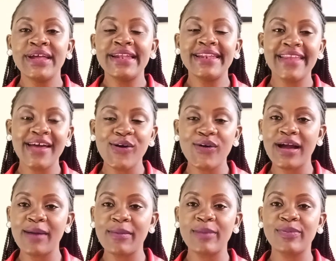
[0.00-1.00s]
now
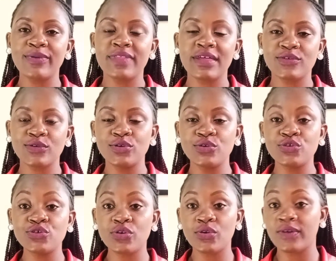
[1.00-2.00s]
come up with a
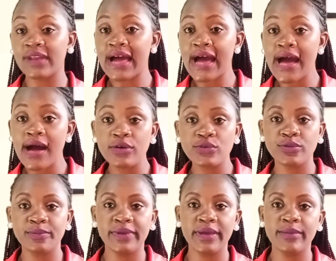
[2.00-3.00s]
solution on how
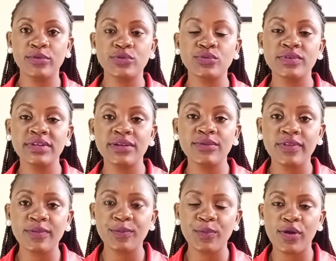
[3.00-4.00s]
to be able to deal
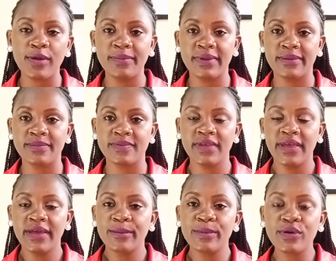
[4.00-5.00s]
with problems.
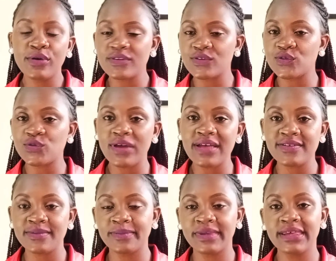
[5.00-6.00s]
Because
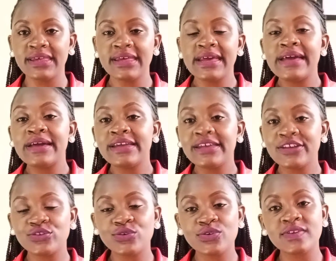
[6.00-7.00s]
trust me,
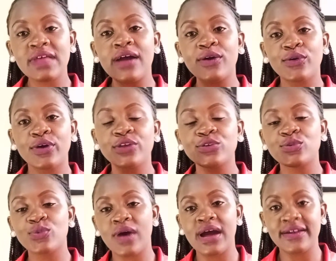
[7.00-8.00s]
issues are going
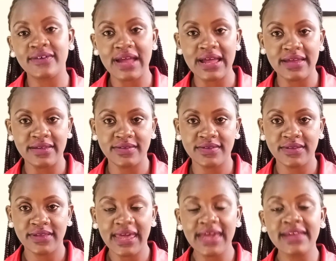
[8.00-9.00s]
to arise
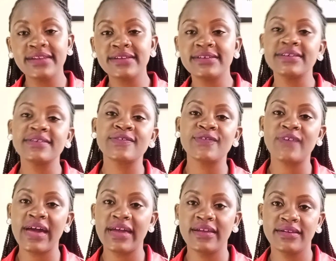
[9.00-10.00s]
and it is
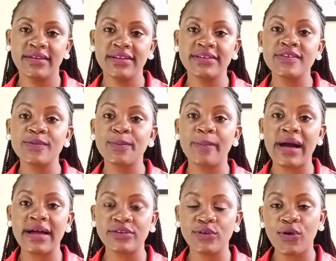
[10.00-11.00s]
fine. It is
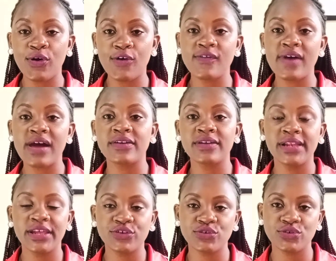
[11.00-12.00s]
part of a
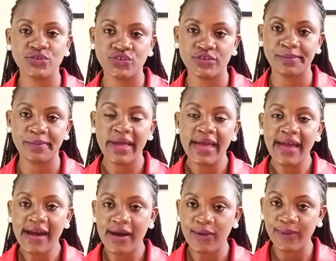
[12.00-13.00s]
relationship.
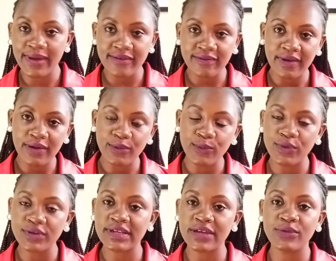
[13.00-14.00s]
However,
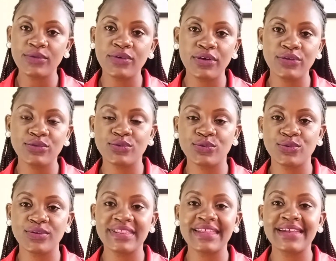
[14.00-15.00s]
what are you going to
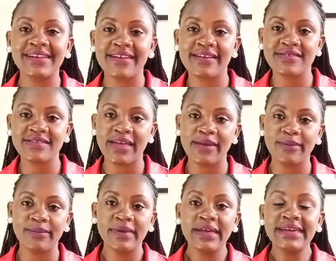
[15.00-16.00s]
do the next
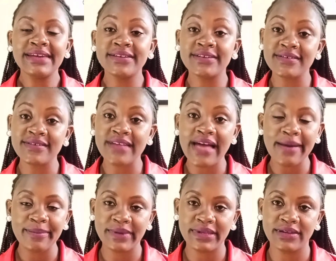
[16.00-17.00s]
time it is
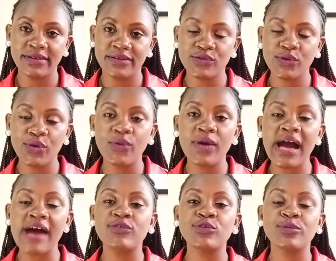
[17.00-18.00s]
happening? So you
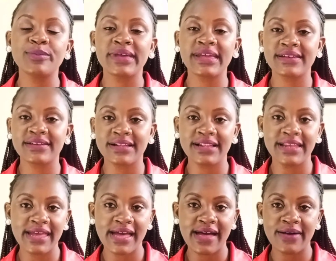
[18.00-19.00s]
have to make it
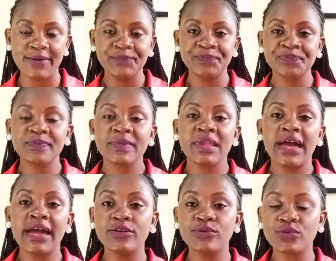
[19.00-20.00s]
clear.
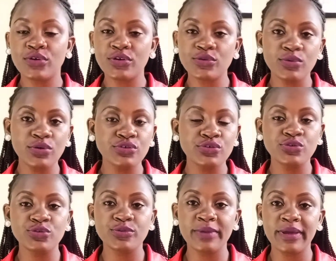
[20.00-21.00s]
I do not want you
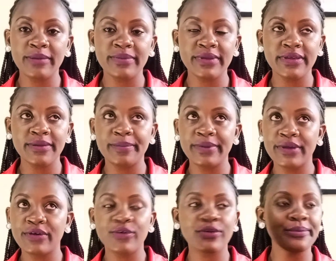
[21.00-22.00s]
to maybe
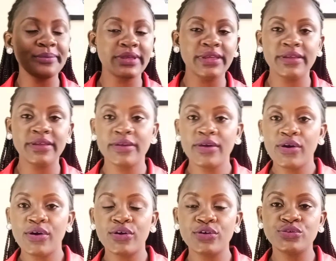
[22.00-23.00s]
pick on me
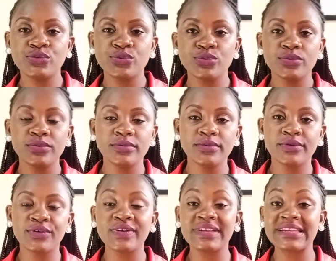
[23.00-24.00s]
or to
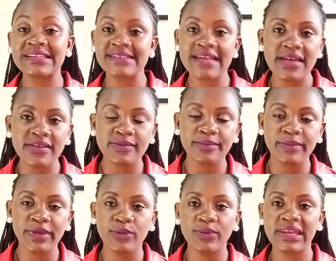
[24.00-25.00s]
criticize
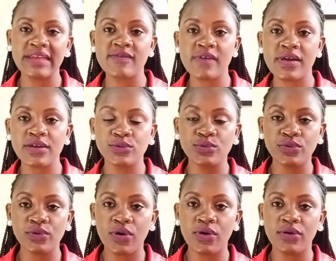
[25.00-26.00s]
me whenever I do
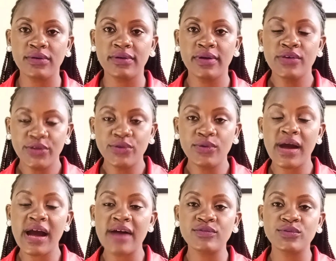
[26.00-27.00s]
wrong. You
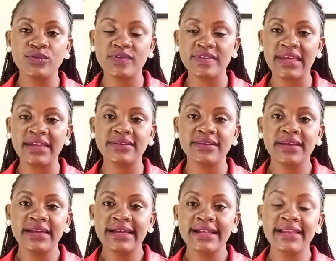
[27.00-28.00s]
have to set
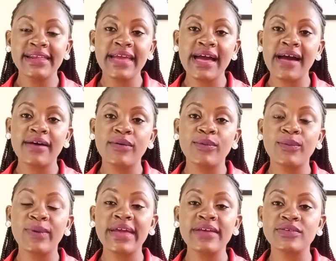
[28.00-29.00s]
clear
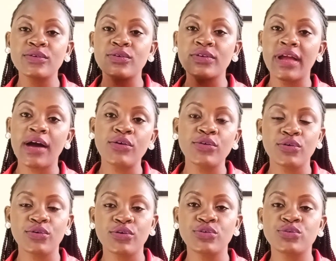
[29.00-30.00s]
ways on how you're
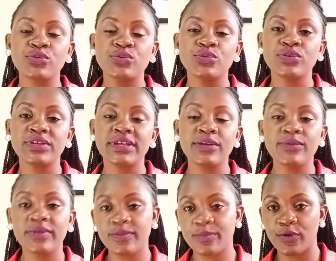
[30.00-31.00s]
going to deal
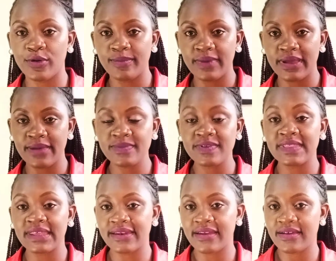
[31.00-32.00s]
with problems
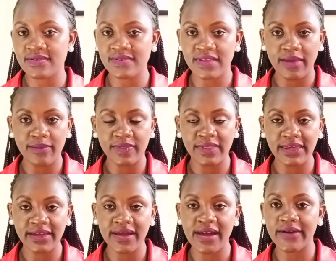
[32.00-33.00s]
the next time
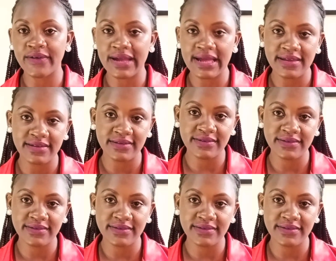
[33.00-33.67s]
they arise.